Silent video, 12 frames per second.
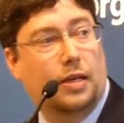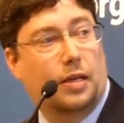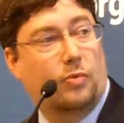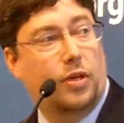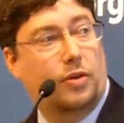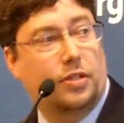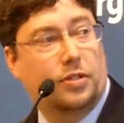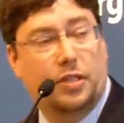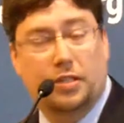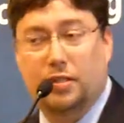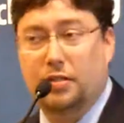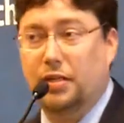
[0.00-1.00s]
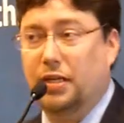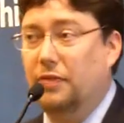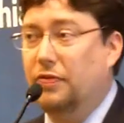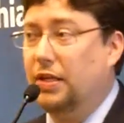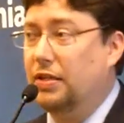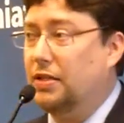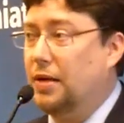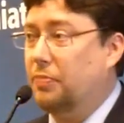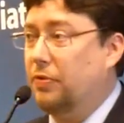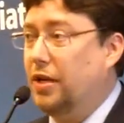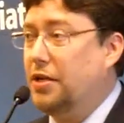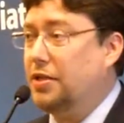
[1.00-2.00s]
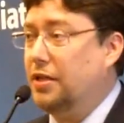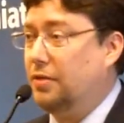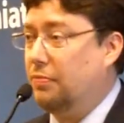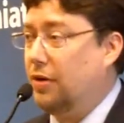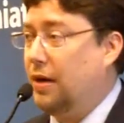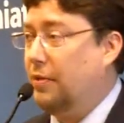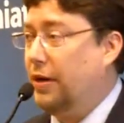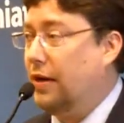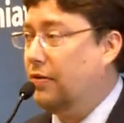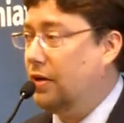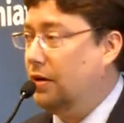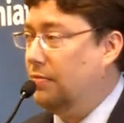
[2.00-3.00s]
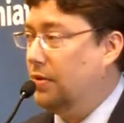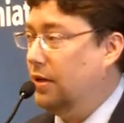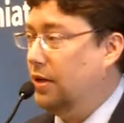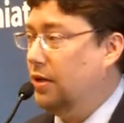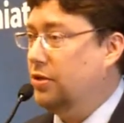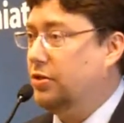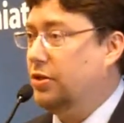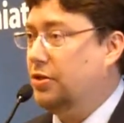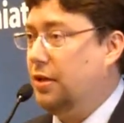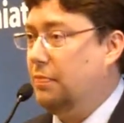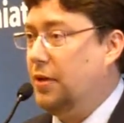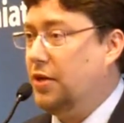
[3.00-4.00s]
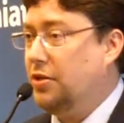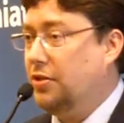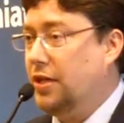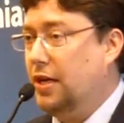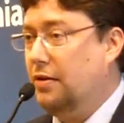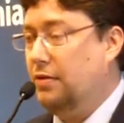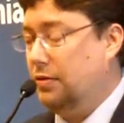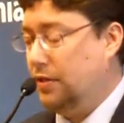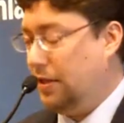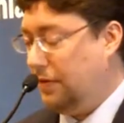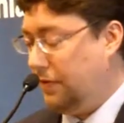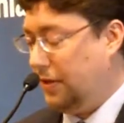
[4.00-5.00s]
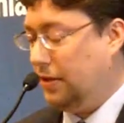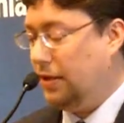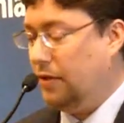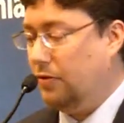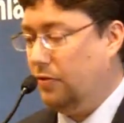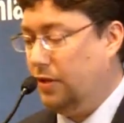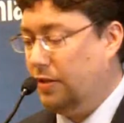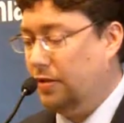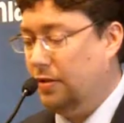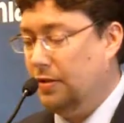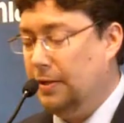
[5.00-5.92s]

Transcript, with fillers: And what you can see is a significant separation at the primary outcome, such that patients had significantly increased